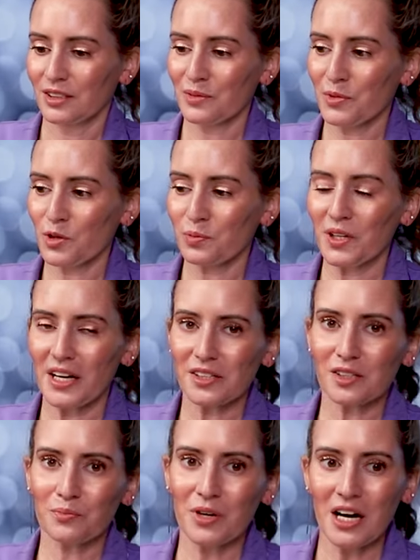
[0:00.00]
They're both
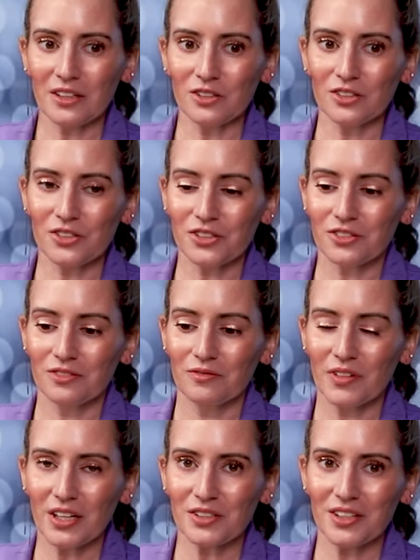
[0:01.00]
plastic bottles.
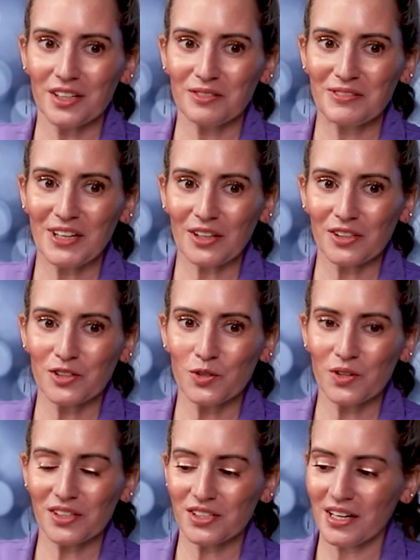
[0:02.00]
That's it. Nothing
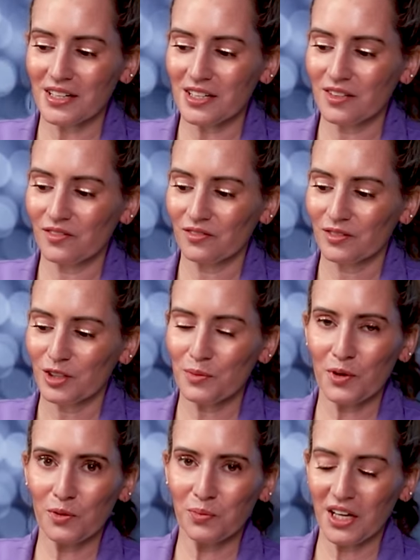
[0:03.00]
too exciting. They're both